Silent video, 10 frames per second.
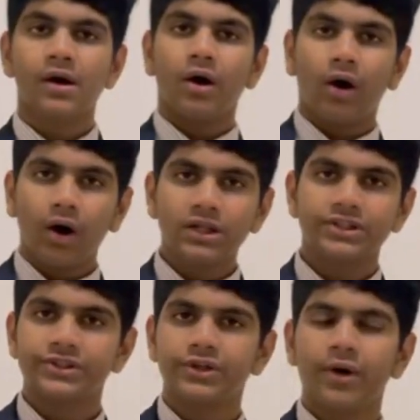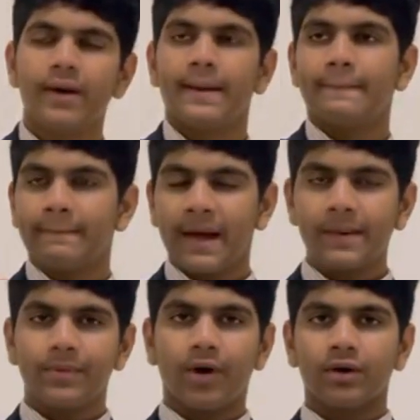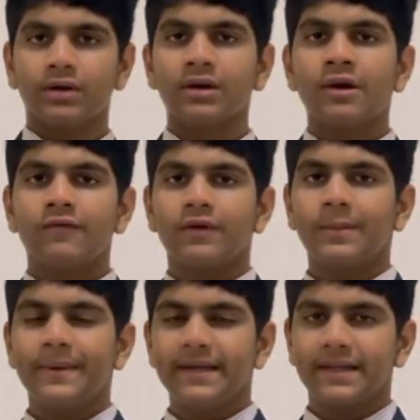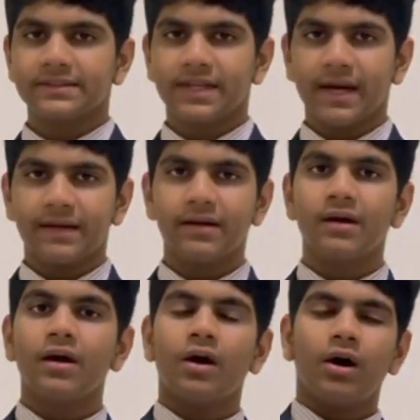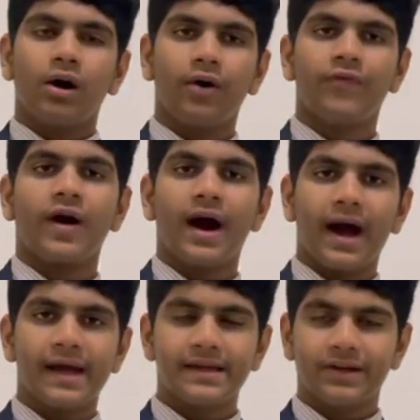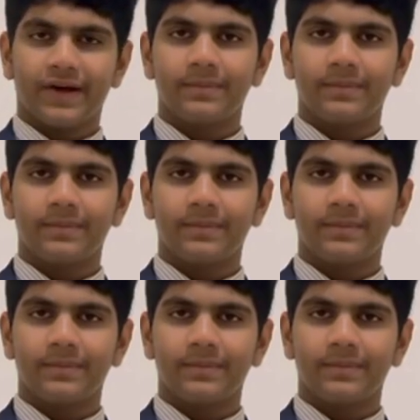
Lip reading: Also, my product will be designed of high-grade